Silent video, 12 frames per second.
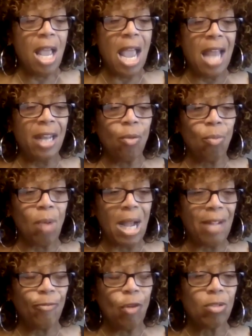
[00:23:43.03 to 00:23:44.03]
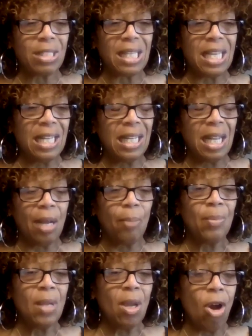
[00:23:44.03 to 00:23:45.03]
And the white folks in them
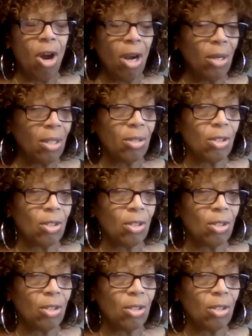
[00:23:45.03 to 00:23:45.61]
are